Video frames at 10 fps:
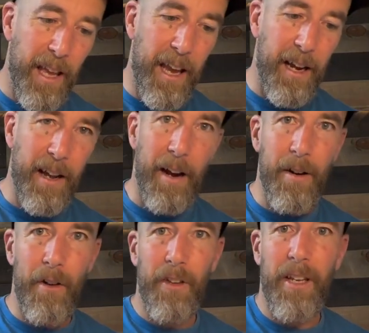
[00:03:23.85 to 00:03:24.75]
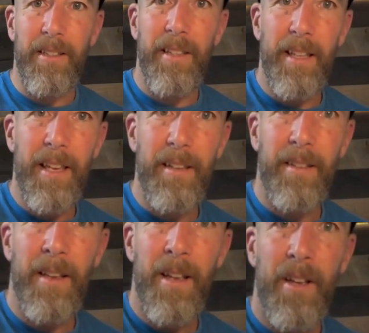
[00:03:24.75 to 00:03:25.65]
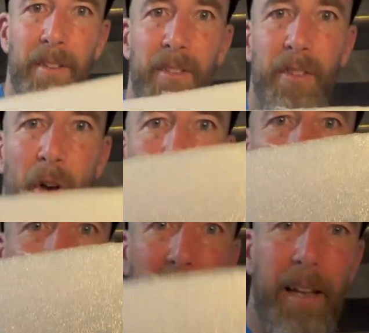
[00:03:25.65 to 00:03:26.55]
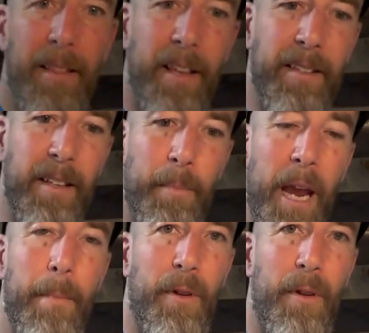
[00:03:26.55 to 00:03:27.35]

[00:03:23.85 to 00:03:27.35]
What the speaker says: And I don't know if you could see this. So bad. This is paper